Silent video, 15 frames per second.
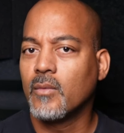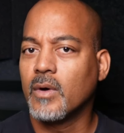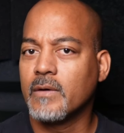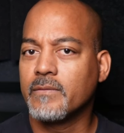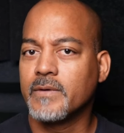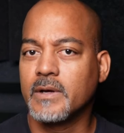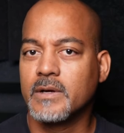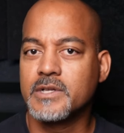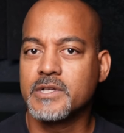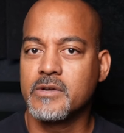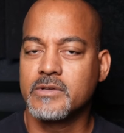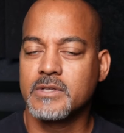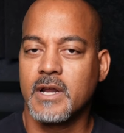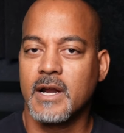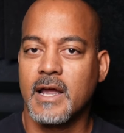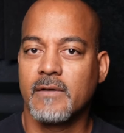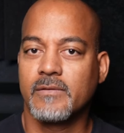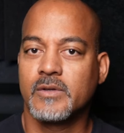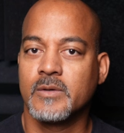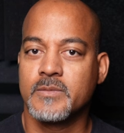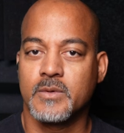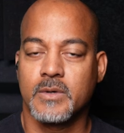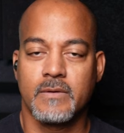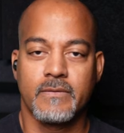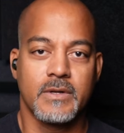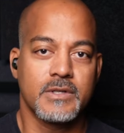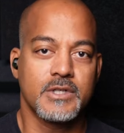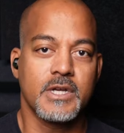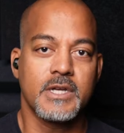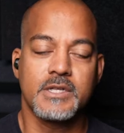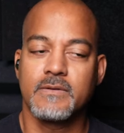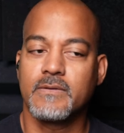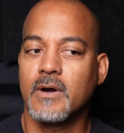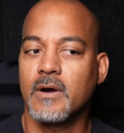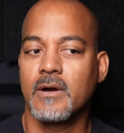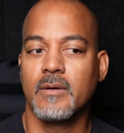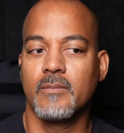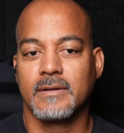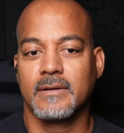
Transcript: I figured she was going to have some sort of a change of heart.